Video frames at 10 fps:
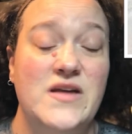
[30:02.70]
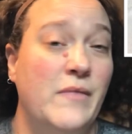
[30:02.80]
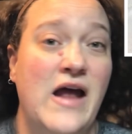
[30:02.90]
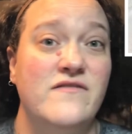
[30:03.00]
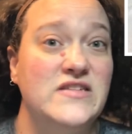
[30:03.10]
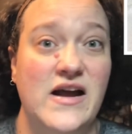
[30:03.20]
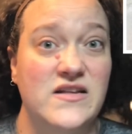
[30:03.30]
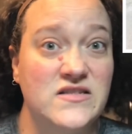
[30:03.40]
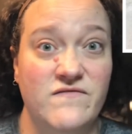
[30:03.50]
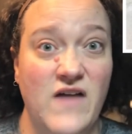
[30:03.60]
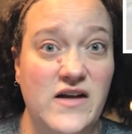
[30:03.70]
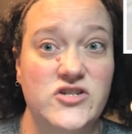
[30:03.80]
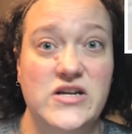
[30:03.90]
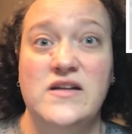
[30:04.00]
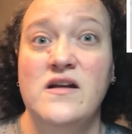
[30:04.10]
kind of sinus
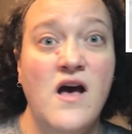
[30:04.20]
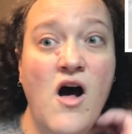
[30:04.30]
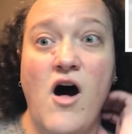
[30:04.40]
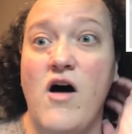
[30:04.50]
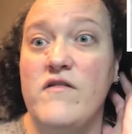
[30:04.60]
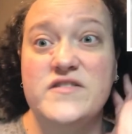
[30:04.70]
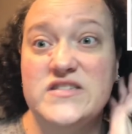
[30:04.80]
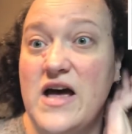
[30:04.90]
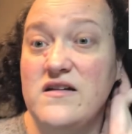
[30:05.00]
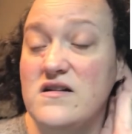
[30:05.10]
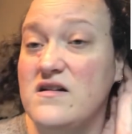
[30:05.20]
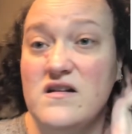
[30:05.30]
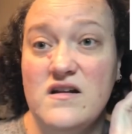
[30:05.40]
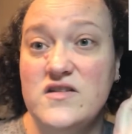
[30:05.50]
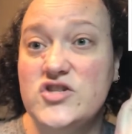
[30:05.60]
infection, all of a sudden
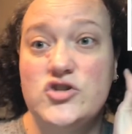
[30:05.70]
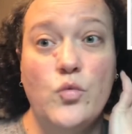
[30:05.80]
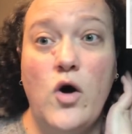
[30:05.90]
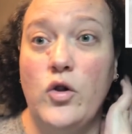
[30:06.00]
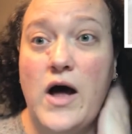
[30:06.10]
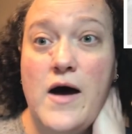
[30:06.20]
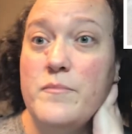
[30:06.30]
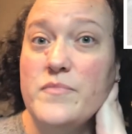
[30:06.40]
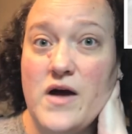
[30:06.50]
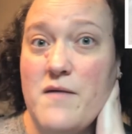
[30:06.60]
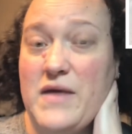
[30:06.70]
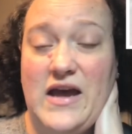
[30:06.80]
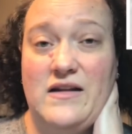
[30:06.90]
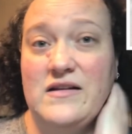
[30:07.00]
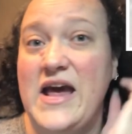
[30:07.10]
swole up. I
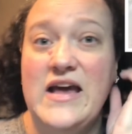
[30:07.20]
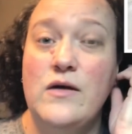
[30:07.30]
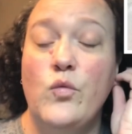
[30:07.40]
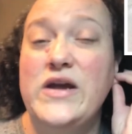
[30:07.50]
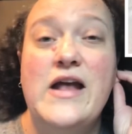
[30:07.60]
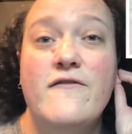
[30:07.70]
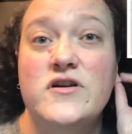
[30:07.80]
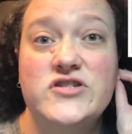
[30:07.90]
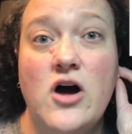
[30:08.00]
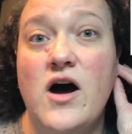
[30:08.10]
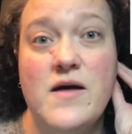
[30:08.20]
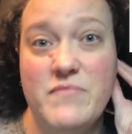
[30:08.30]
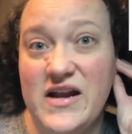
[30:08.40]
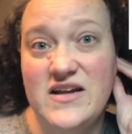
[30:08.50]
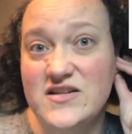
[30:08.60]
mean, we never saw it, but
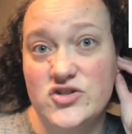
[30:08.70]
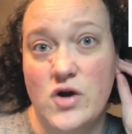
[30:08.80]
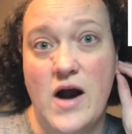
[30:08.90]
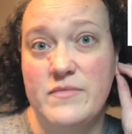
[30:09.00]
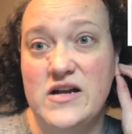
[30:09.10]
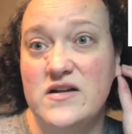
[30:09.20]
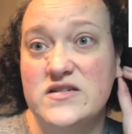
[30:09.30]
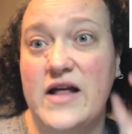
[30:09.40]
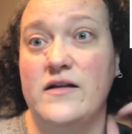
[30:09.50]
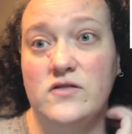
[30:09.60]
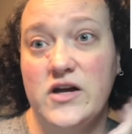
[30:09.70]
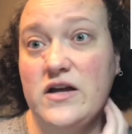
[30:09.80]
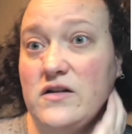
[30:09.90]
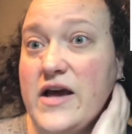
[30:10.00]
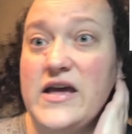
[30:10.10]
he described it as like looking
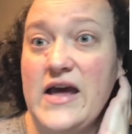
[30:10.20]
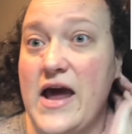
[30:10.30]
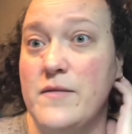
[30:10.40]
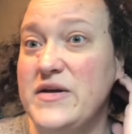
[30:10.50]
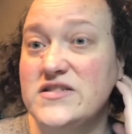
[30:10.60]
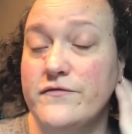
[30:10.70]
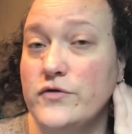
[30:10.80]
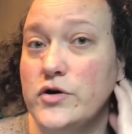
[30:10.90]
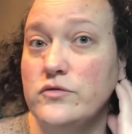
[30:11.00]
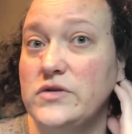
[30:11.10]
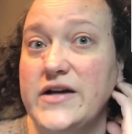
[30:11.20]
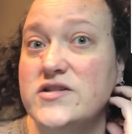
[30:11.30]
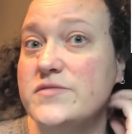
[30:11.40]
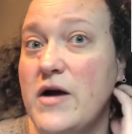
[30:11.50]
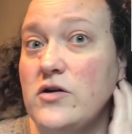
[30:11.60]
like he had a piece of fruit like
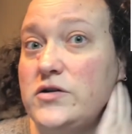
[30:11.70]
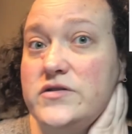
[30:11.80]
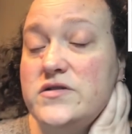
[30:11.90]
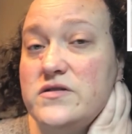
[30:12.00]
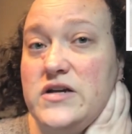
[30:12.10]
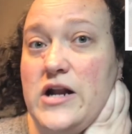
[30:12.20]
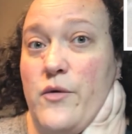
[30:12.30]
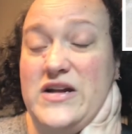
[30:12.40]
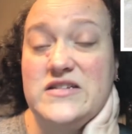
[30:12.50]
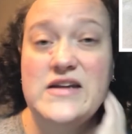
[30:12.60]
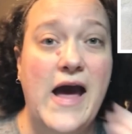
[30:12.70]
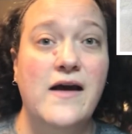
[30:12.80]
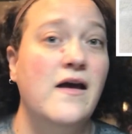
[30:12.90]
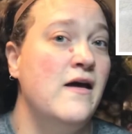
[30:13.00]
smuggled, in his neck.